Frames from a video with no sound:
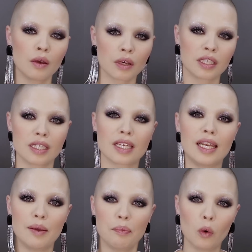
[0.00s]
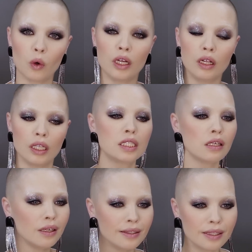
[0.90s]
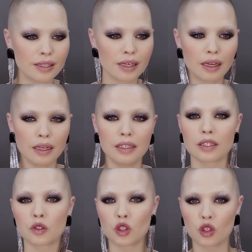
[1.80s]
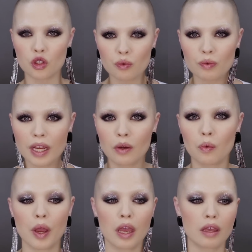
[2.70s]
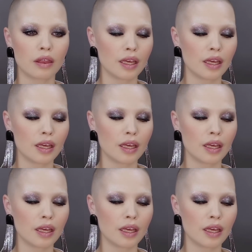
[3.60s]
Because it's a lip oil, it's easy to eat and to drink with,